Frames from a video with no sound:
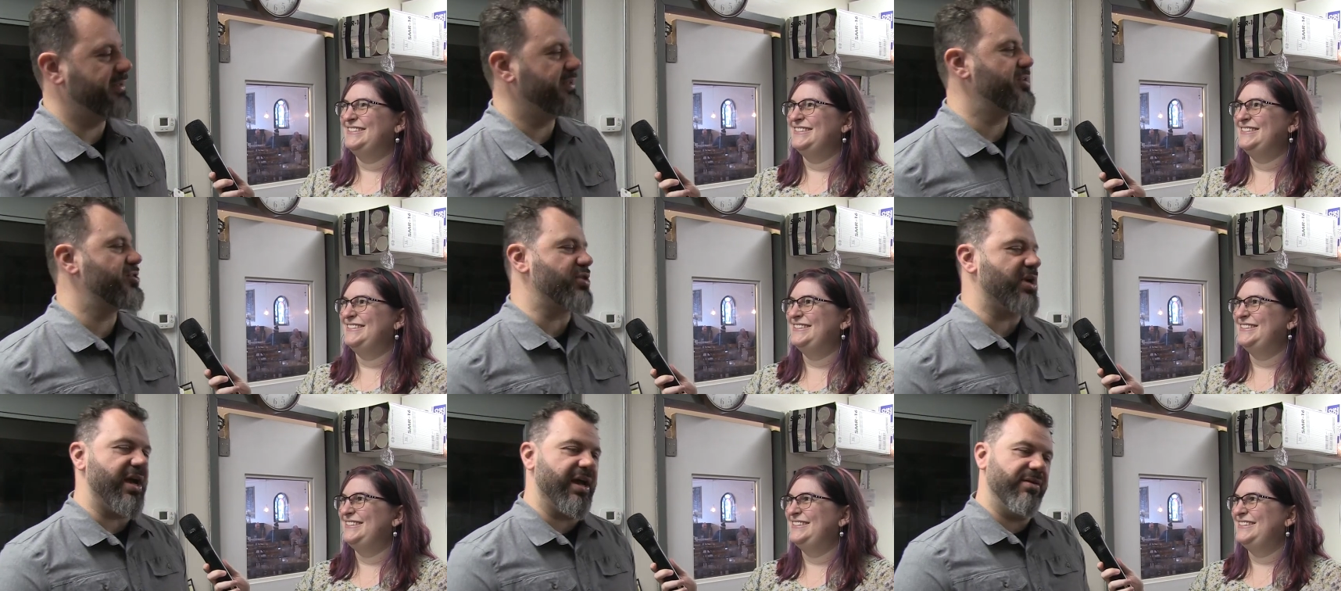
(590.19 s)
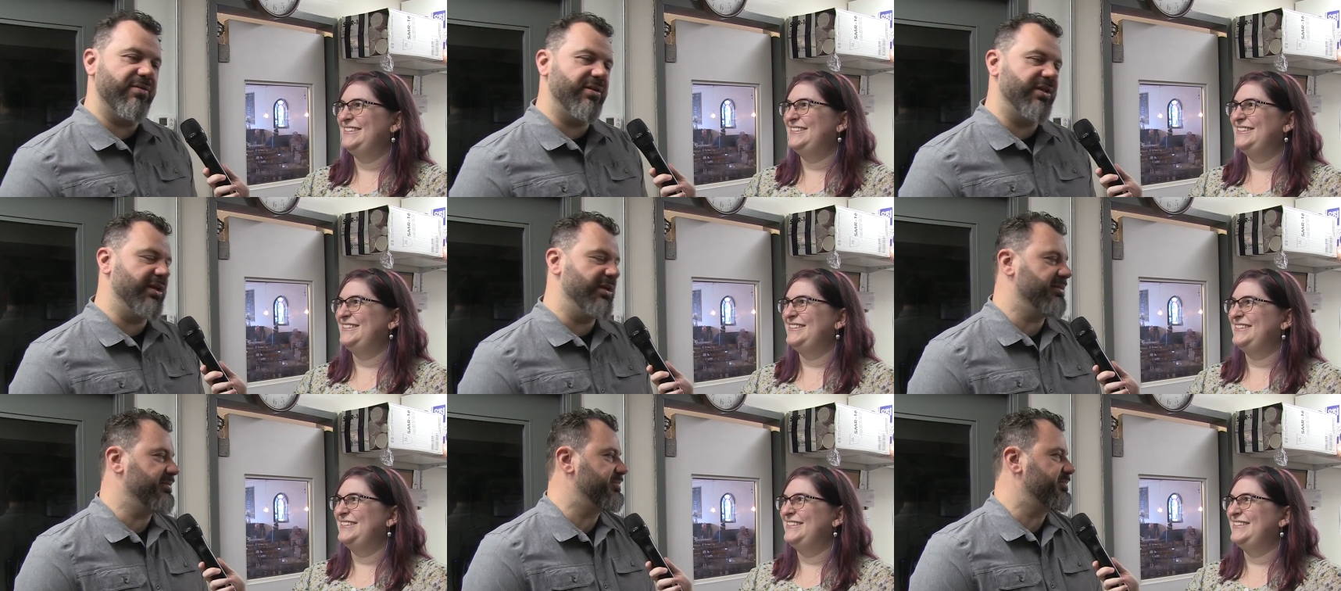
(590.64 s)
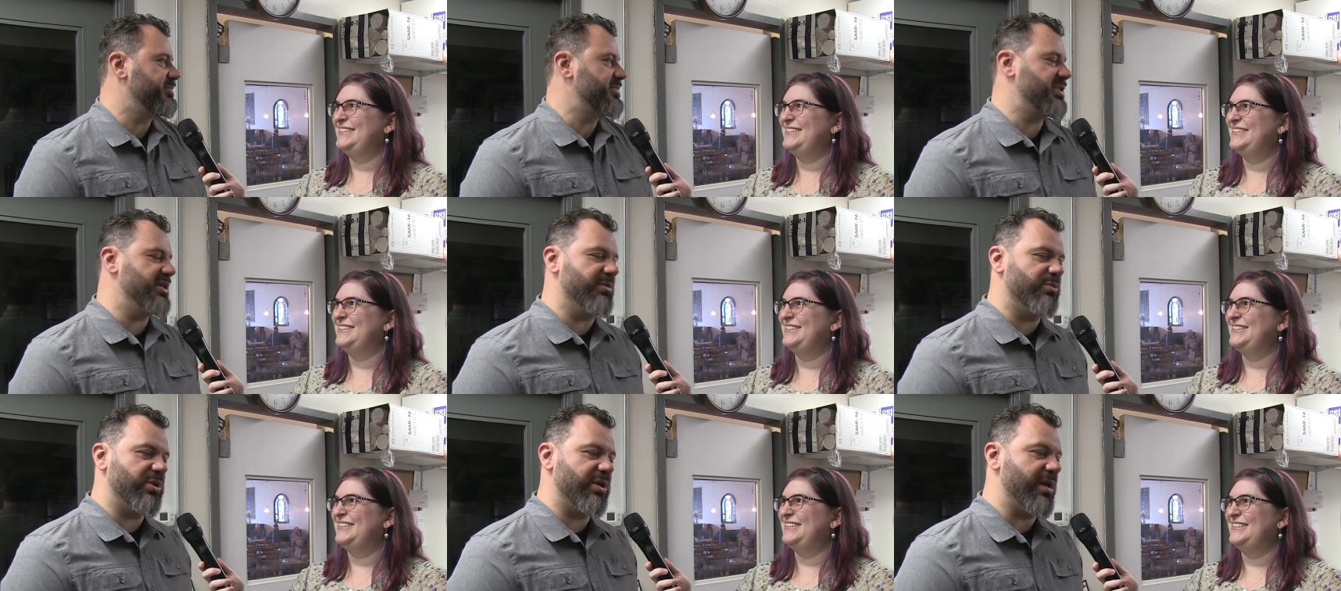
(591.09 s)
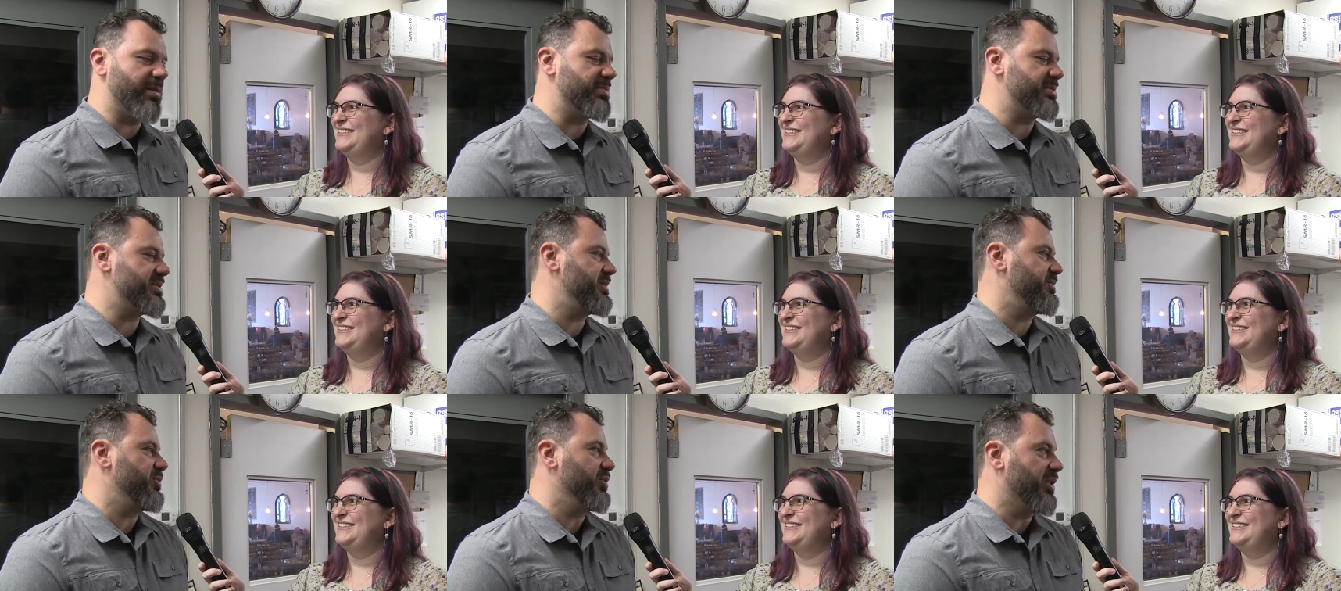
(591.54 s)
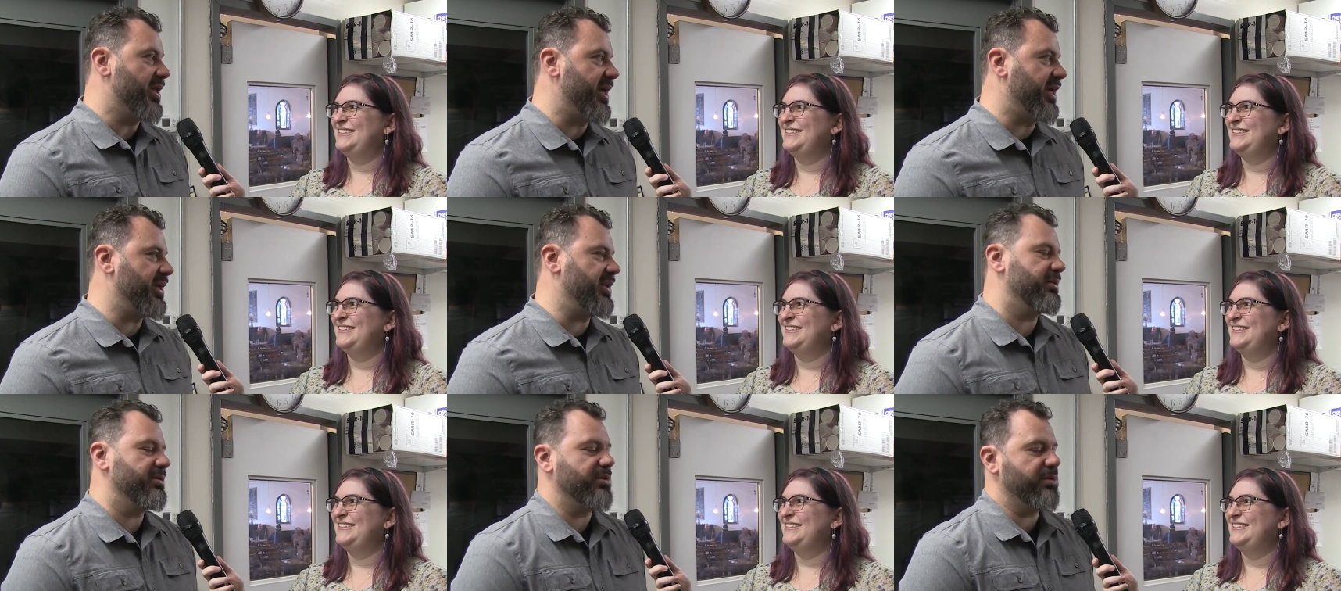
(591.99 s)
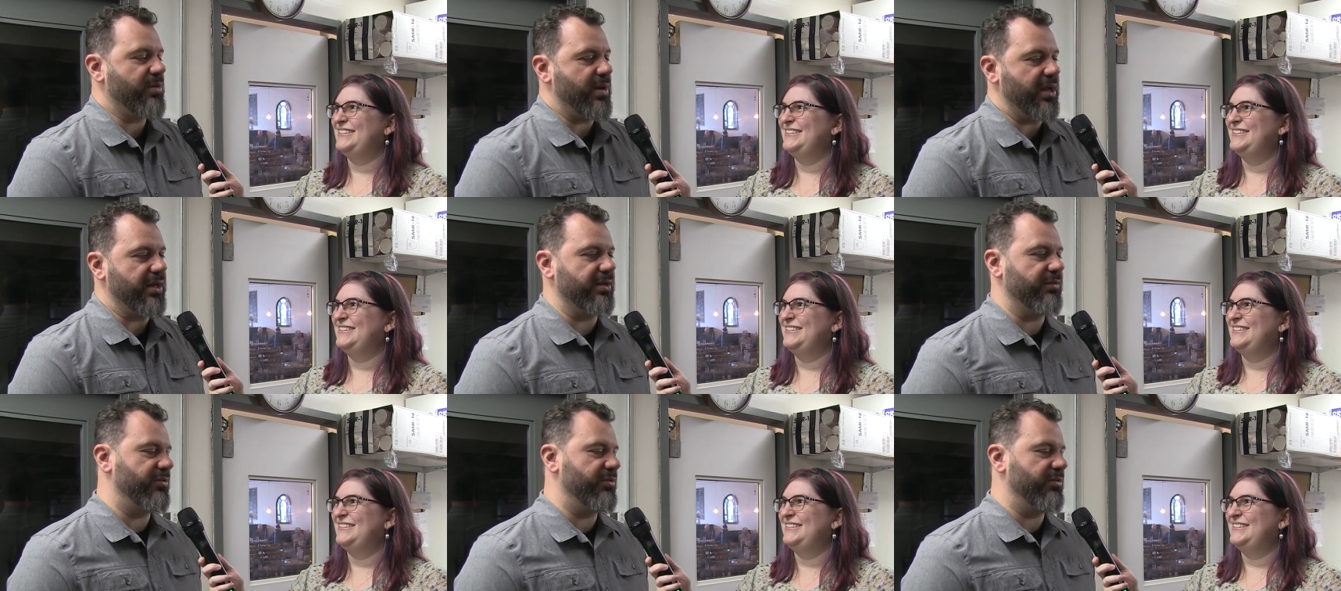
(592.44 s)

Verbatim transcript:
Speaker 1: Try everything, see what happens. If you like it, great.